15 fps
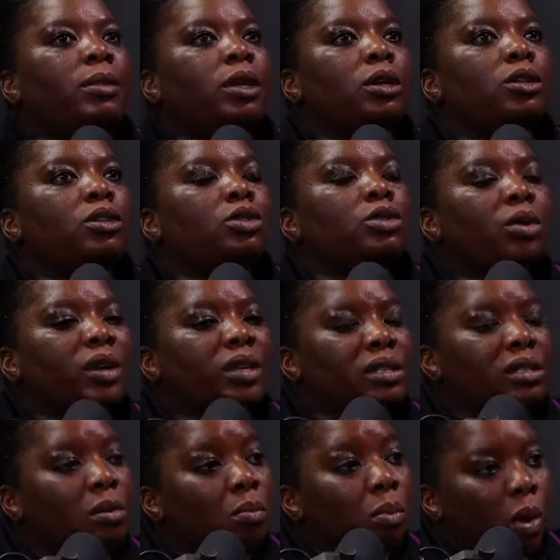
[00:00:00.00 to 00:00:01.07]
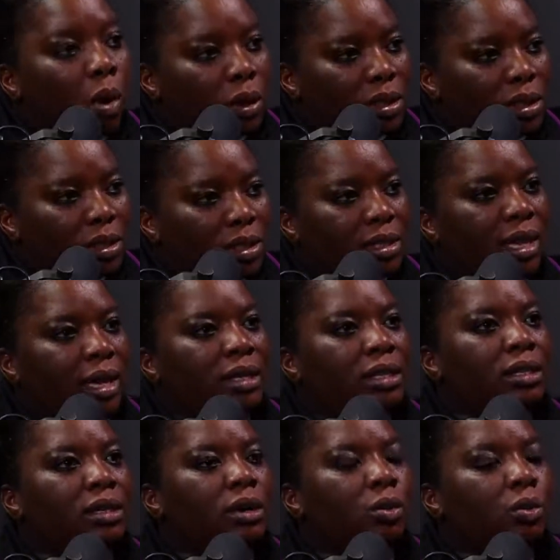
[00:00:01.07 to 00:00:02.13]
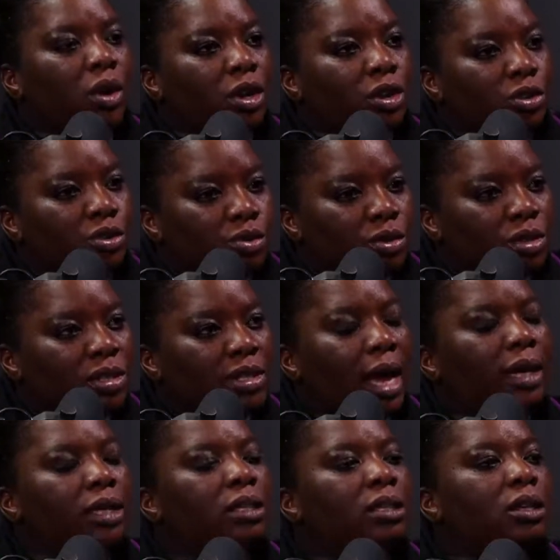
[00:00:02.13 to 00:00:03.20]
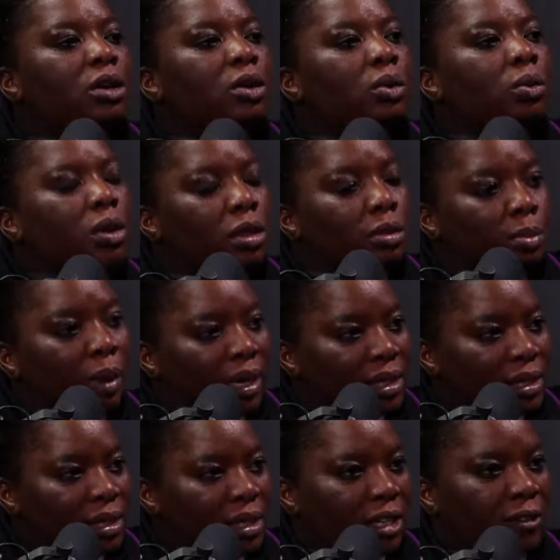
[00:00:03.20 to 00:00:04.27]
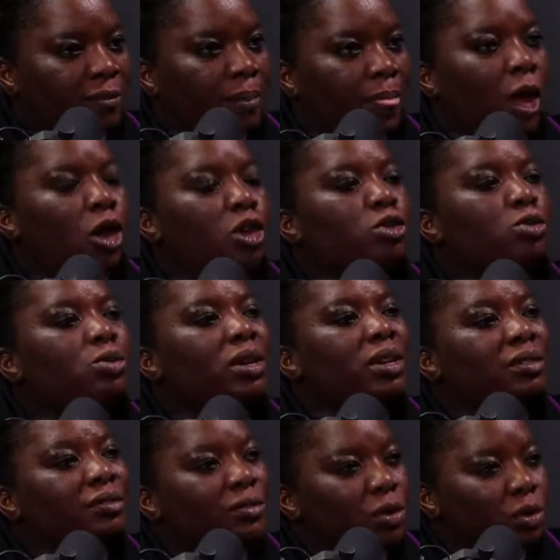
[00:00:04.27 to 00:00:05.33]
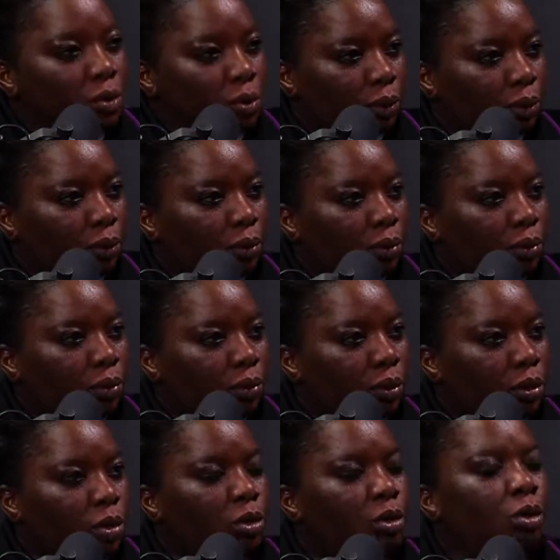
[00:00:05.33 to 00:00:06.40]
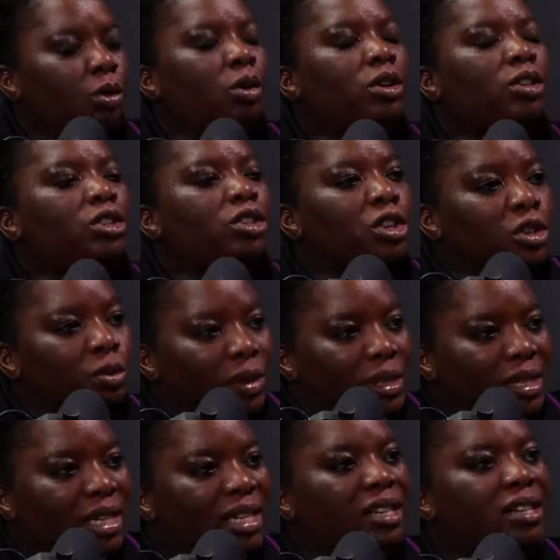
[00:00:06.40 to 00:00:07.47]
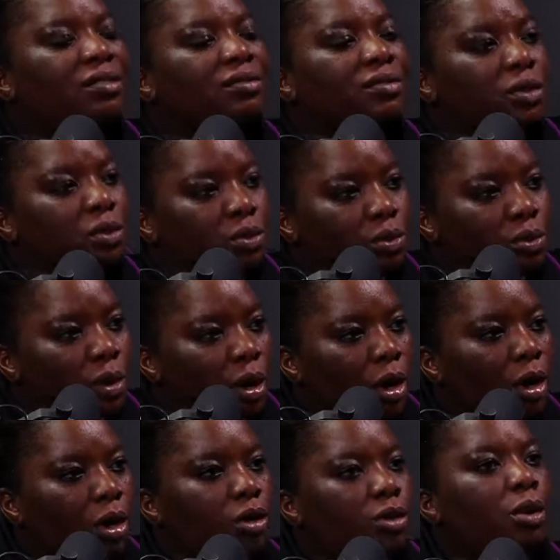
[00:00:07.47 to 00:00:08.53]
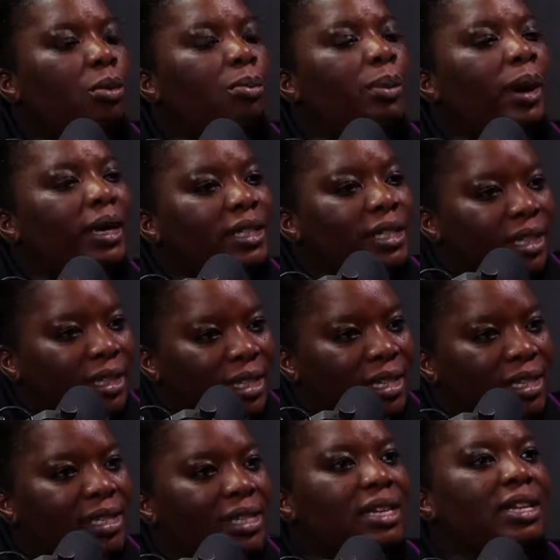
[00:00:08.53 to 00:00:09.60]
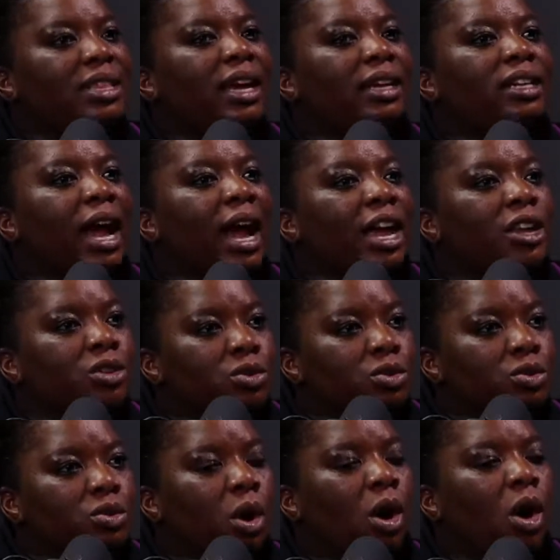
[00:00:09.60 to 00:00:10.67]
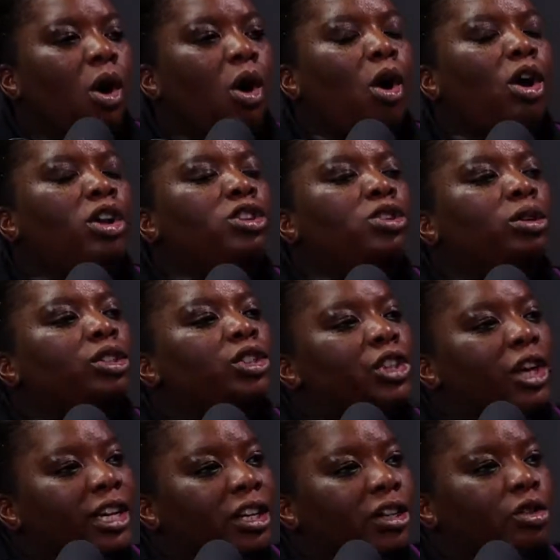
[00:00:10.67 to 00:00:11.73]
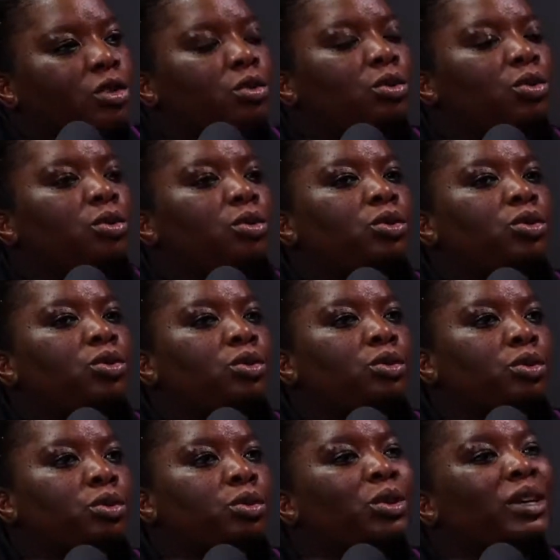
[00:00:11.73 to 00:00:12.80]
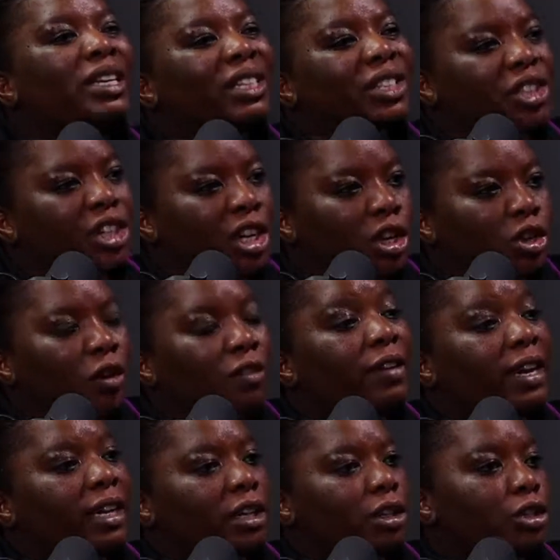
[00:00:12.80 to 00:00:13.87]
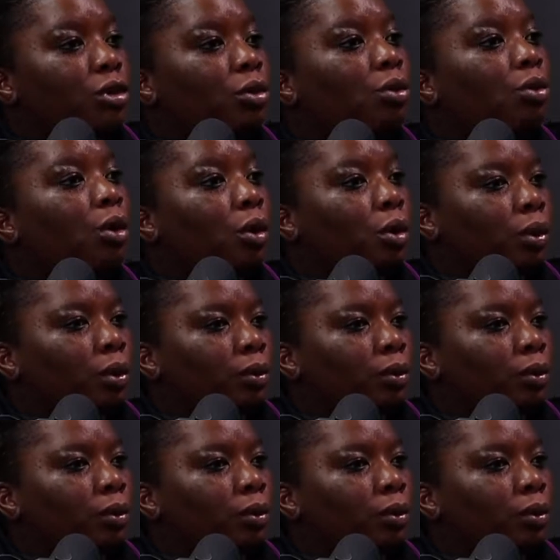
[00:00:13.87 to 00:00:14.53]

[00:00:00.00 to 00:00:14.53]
So it's important that when you start with budgeting, you review. You continuously review your budget and see that, are you on your journey to reaching your financial goal?